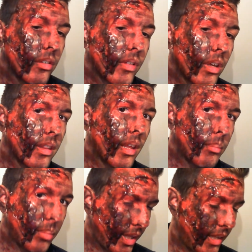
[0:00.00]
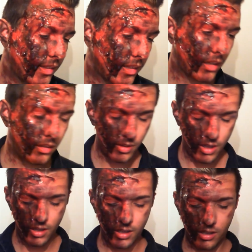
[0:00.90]
now you've got that base done.
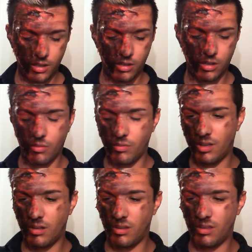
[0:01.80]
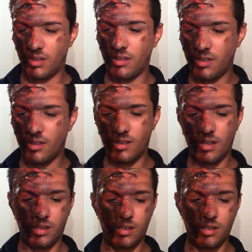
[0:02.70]
I'm going to go in, this is